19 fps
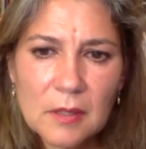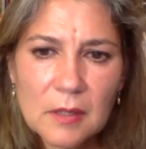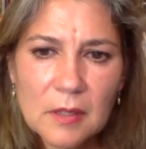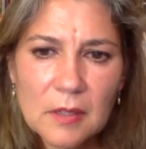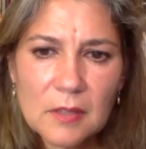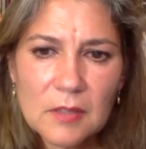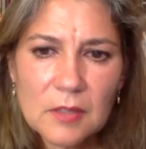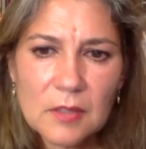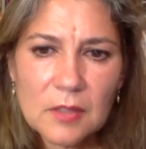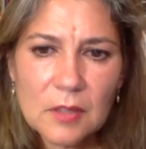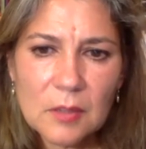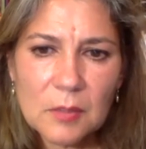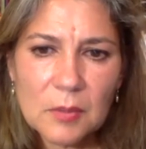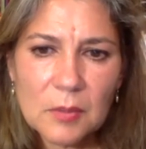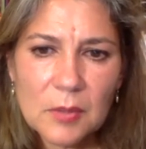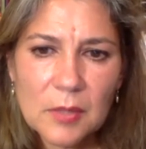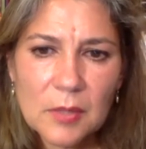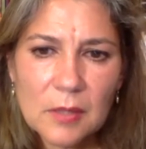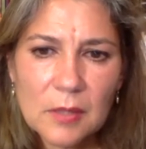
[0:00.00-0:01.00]
as an
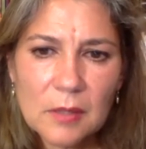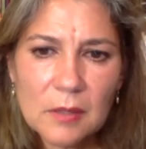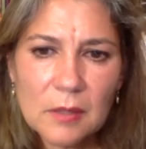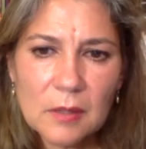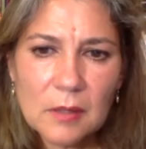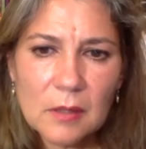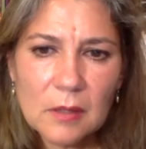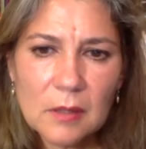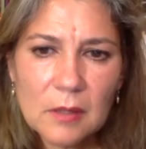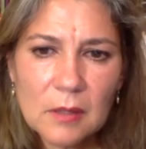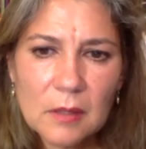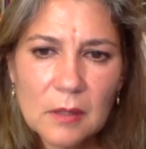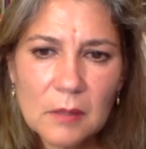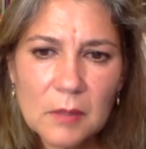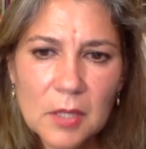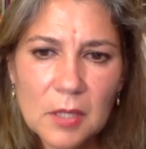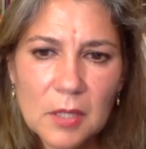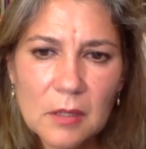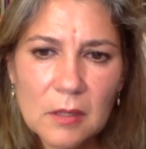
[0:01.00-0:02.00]
operator? Um,
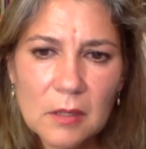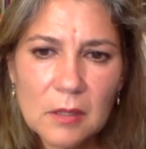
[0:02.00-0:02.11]
not.